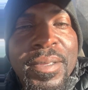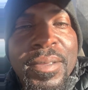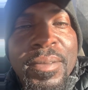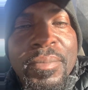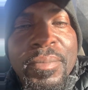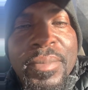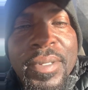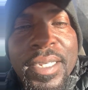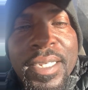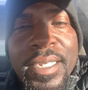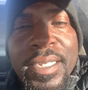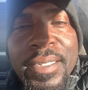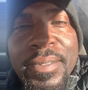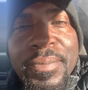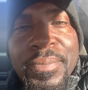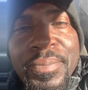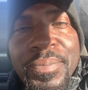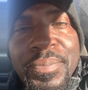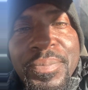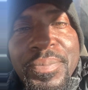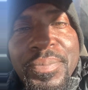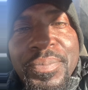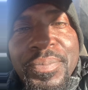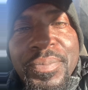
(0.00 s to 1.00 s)
But
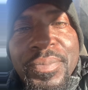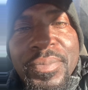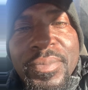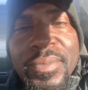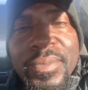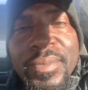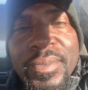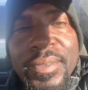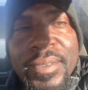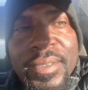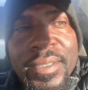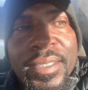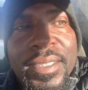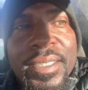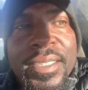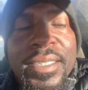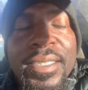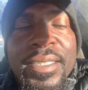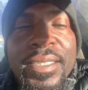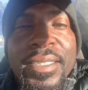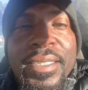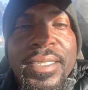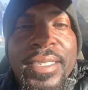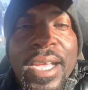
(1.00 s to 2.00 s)

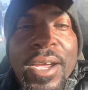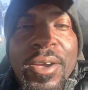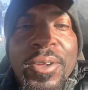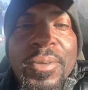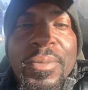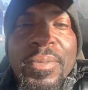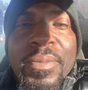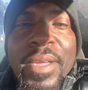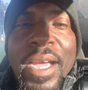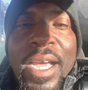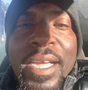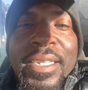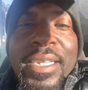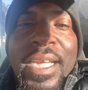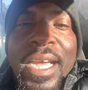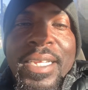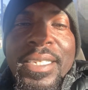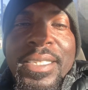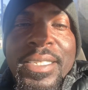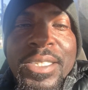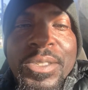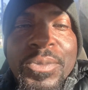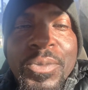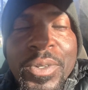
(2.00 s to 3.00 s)
I
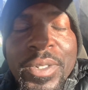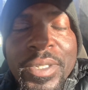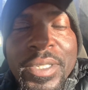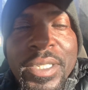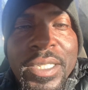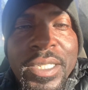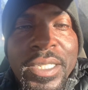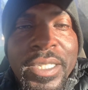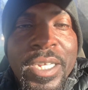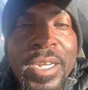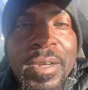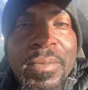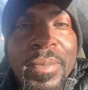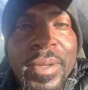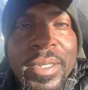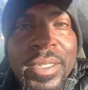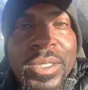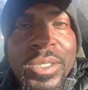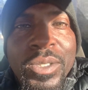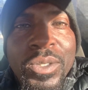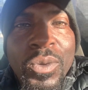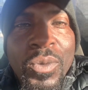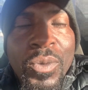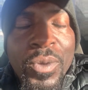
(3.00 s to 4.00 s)
just wanted to share my
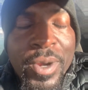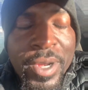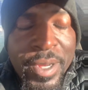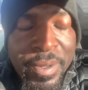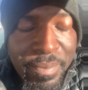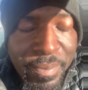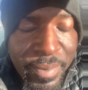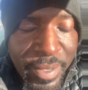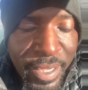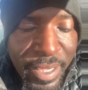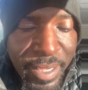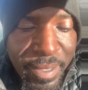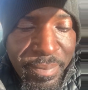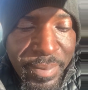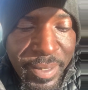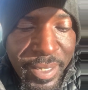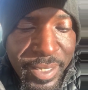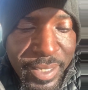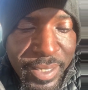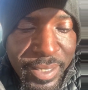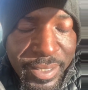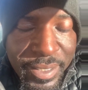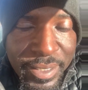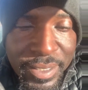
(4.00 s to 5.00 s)
story, man,
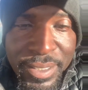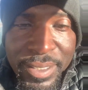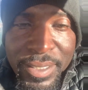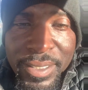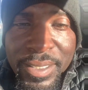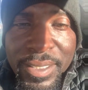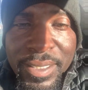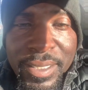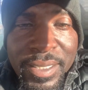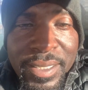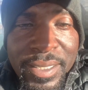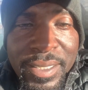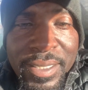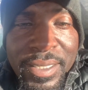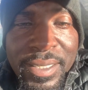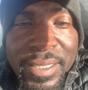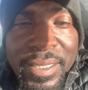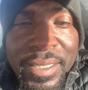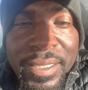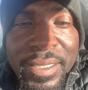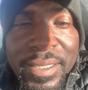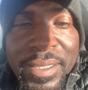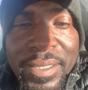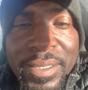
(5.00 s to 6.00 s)
because,
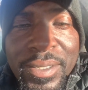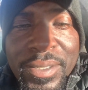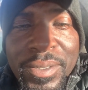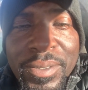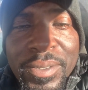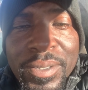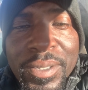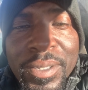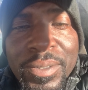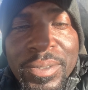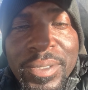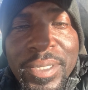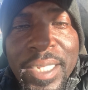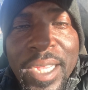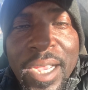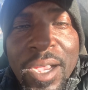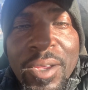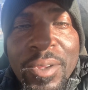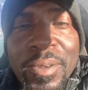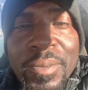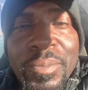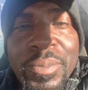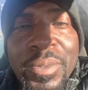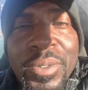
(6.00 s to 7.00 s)

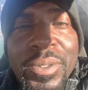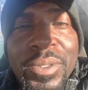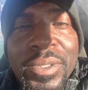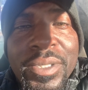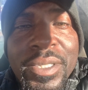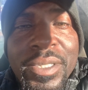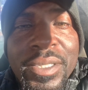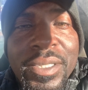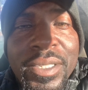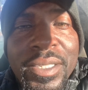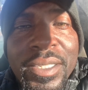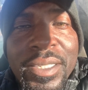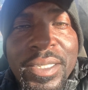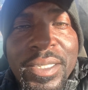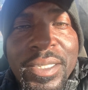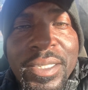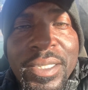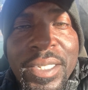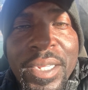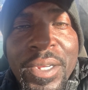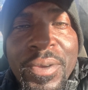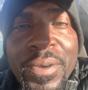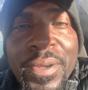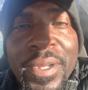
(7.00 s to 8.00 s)
child abuse is
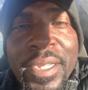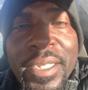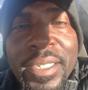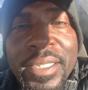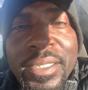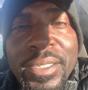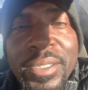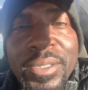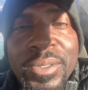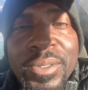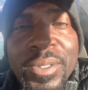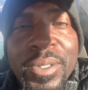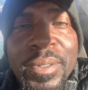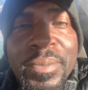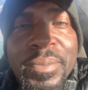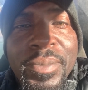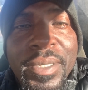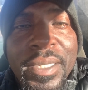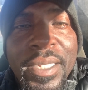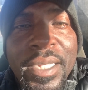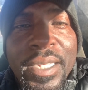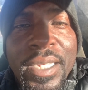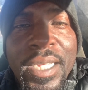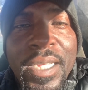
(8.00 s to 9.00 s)
serious, you know what I'm
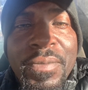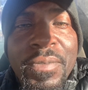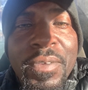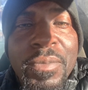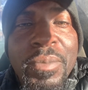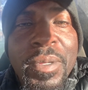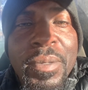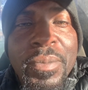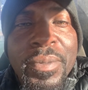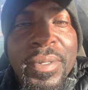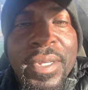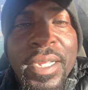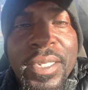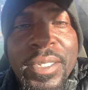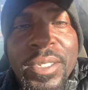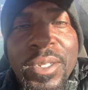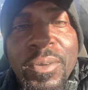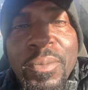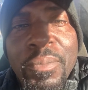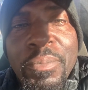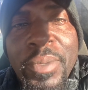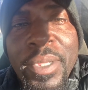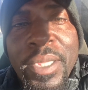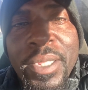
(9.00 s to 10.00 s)
saying? Even people that
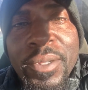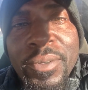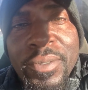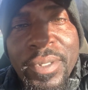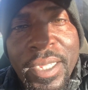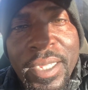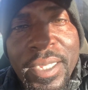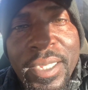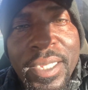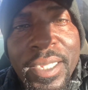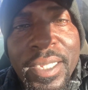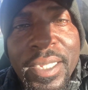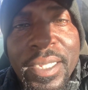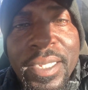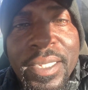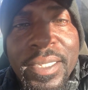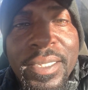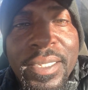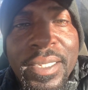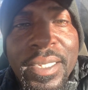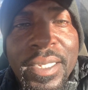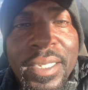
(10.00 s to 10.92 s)
don't beat on their kids,